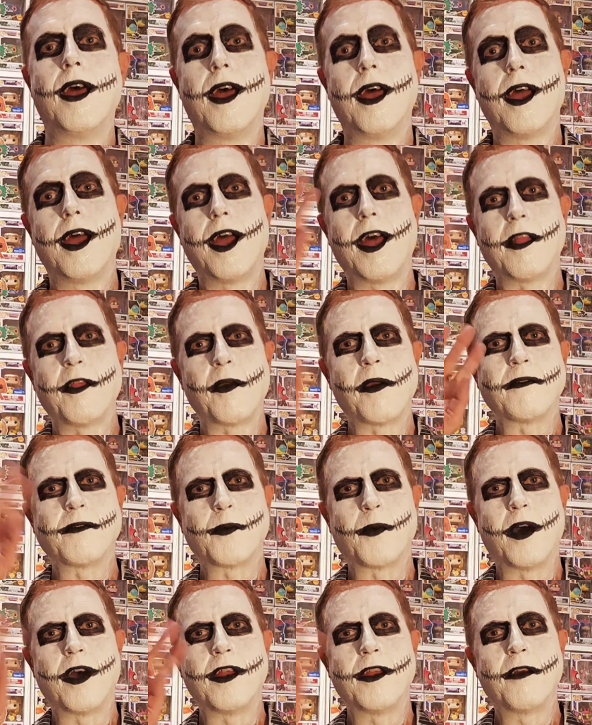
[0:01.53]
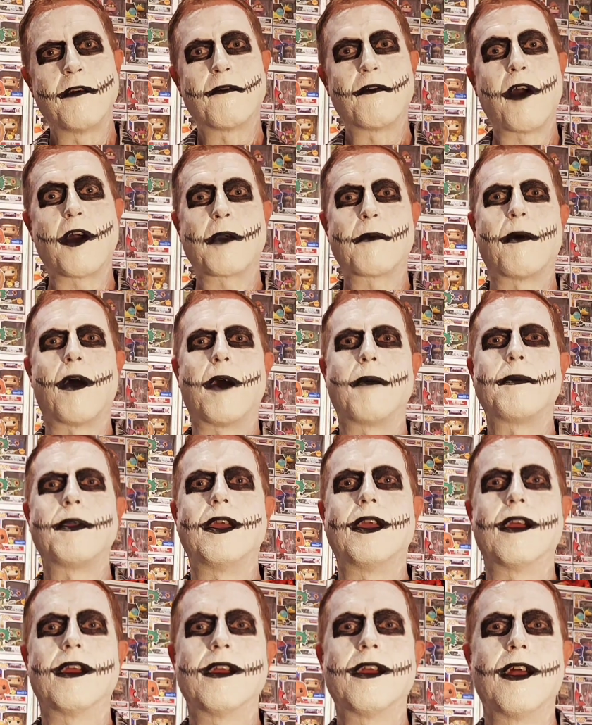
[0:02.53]
Hello everyone, Frog Pop
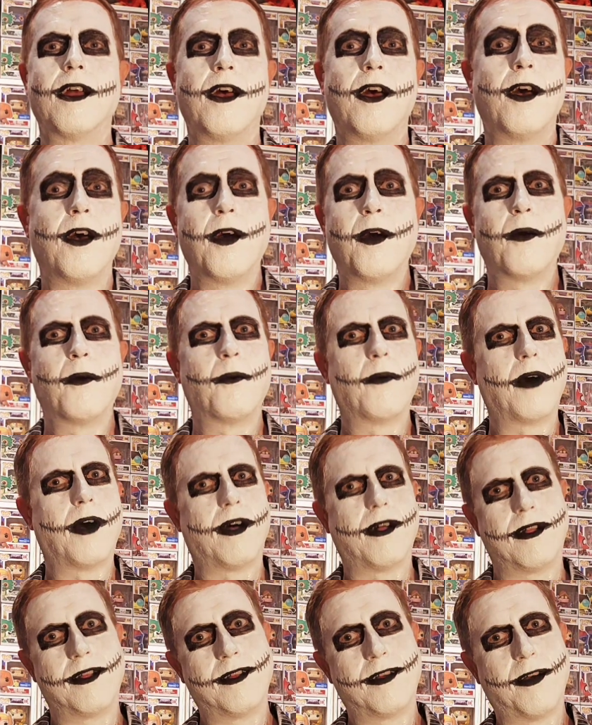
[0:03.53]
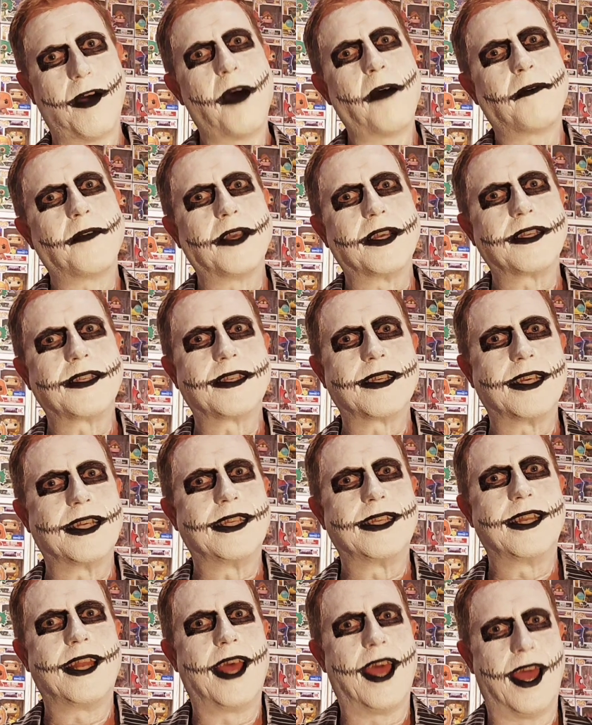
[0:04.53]
here. Well, obviously
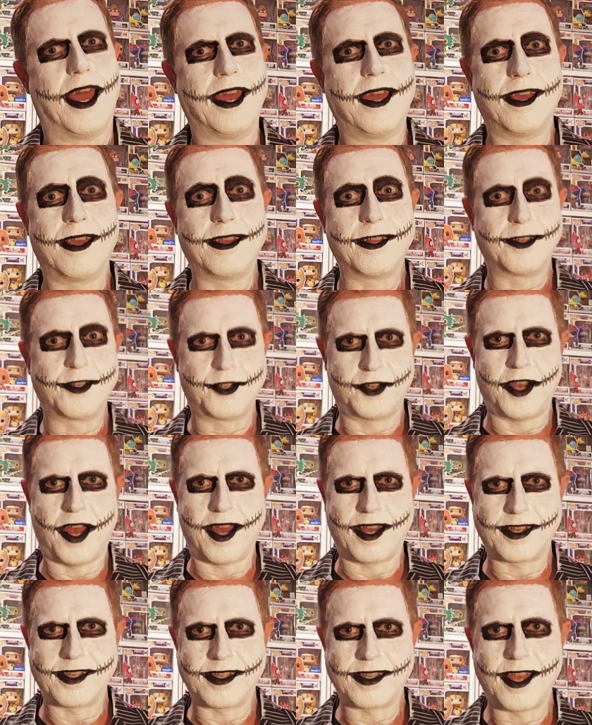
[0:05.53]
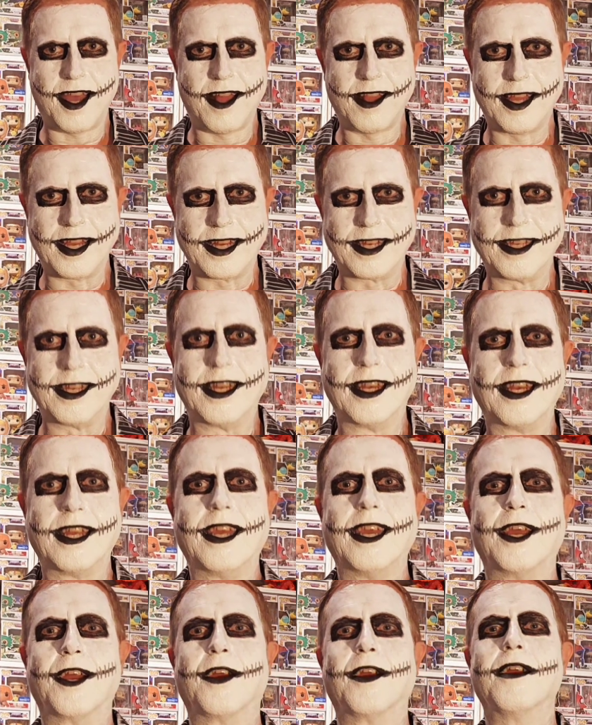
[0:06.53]
today it's Jack Skellington
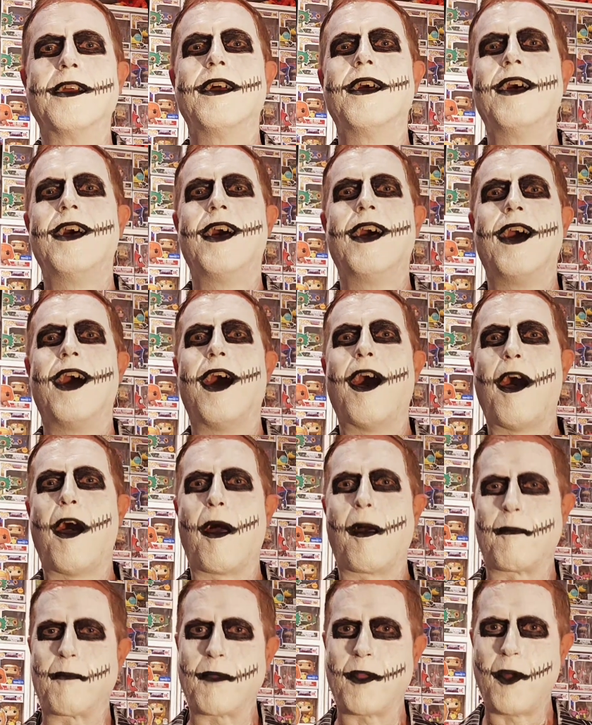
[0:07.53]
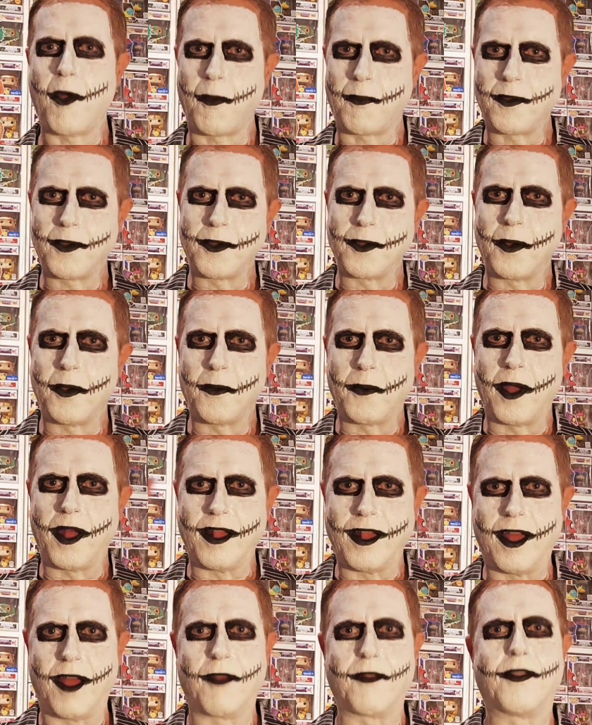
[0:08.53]
here. Hope you're doing well
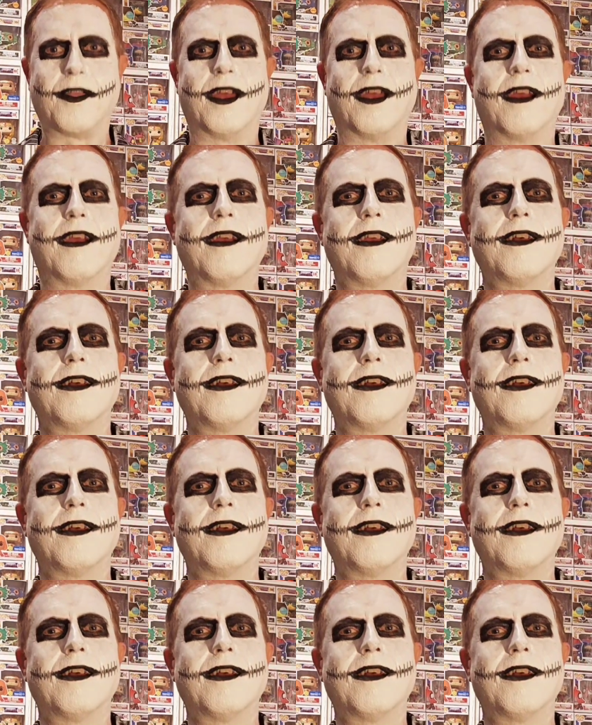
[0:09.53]
out there.